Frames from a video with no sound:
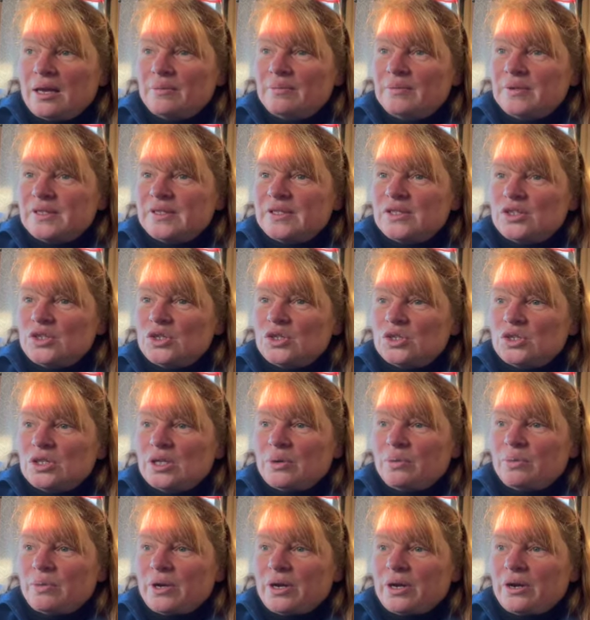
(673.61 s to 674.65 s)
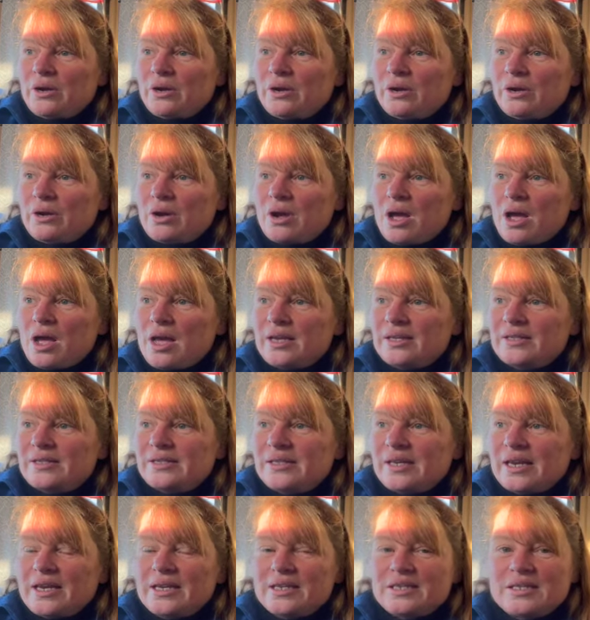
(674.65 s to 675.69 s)
This is usually where I
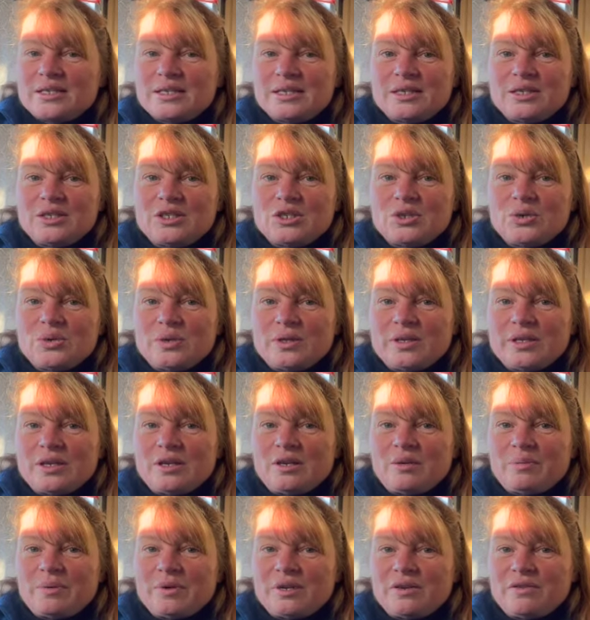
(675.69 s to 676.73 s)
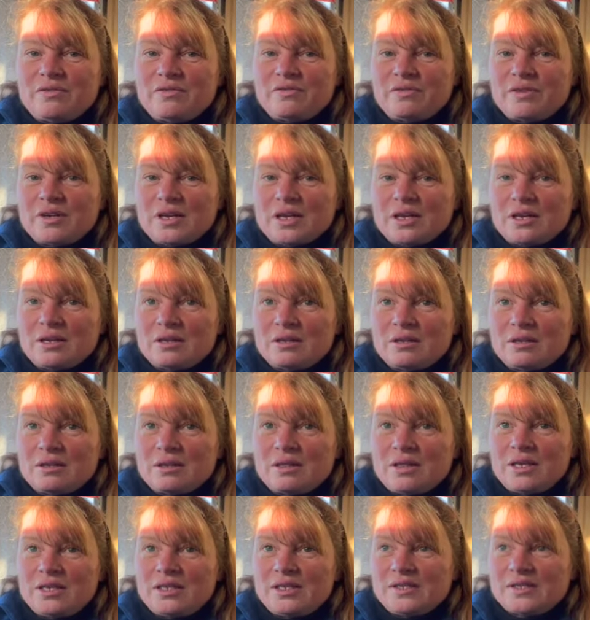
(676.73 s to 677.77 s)
sit and do a little bit of
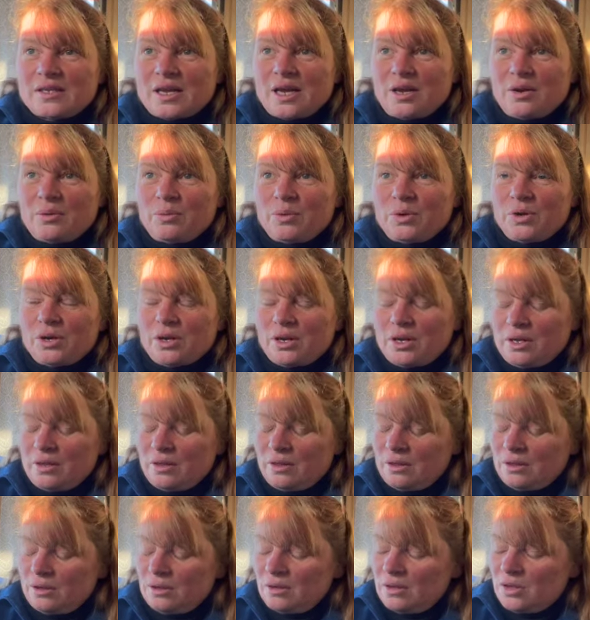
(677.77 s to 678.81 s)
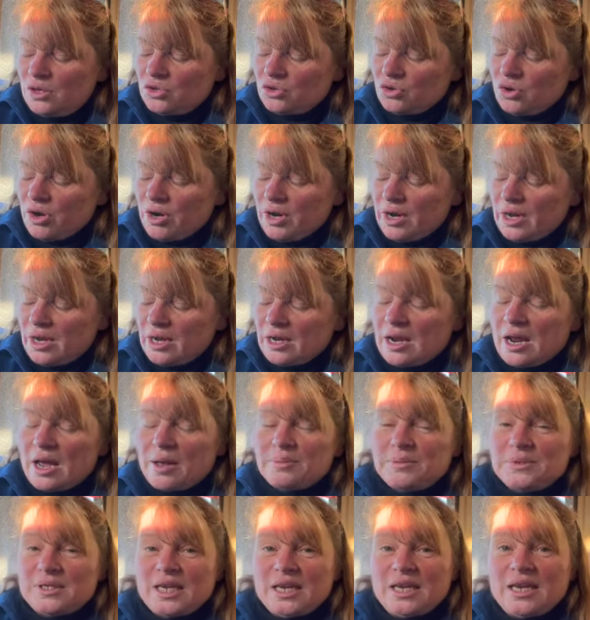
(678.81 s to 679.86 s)
the design work and the drawing and
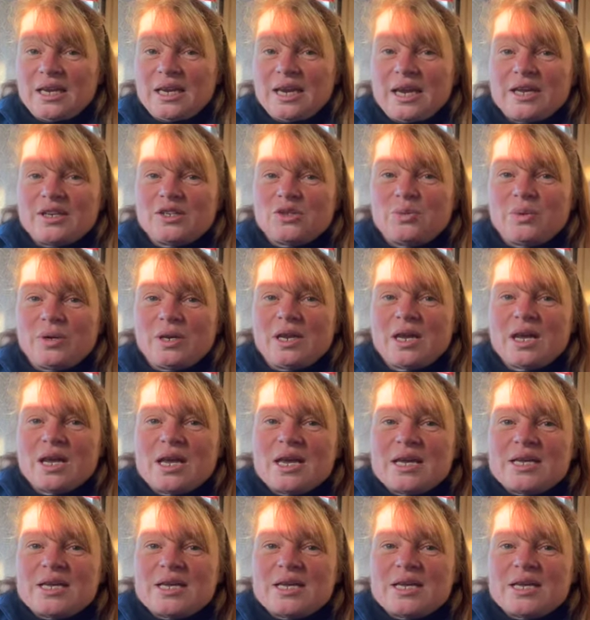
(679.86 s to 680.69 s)
updating as we